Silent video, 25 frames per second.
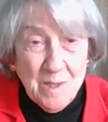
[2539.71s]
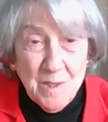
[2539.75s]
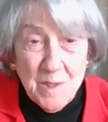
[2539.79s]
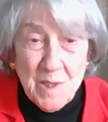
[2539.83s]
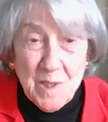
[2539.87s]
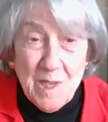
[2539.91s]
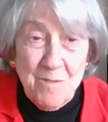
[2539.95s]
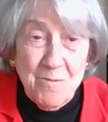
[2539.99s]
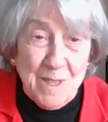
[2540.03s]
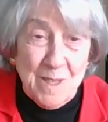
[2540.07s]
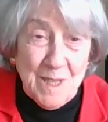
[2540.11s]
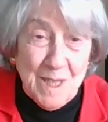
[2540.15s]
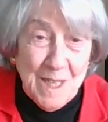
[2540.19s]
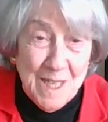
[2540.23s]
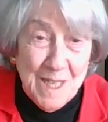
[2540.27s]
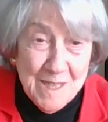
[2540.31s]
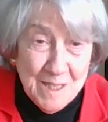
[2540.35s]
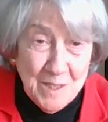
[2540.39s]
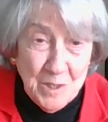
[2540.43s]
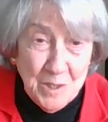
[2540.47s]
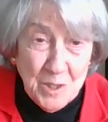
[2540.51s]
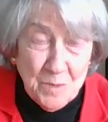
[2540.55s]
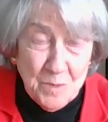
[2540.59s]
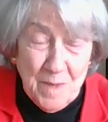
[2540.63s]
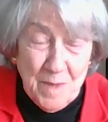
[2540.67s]
because I would
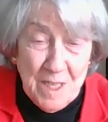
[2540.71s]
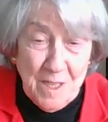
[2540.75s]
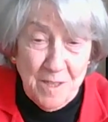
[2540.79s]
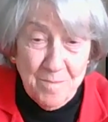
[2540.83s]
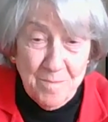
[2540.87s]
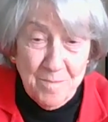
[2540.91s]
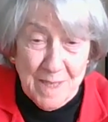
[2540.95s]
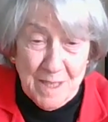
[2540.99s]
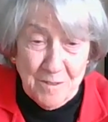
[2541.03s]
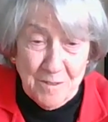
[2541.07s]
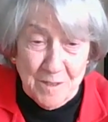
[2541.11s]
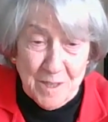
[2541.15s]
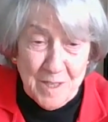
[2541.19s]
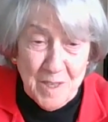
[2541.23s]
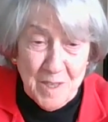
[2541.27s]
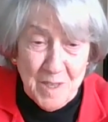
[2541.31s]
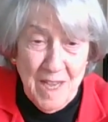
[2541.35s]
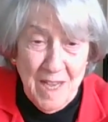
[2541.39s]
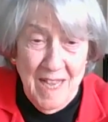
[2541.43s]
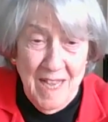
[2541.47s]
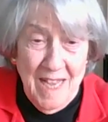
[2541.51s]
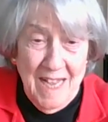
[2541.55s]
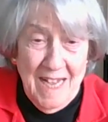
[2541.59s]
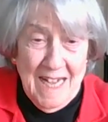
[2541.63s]
like to speak about it.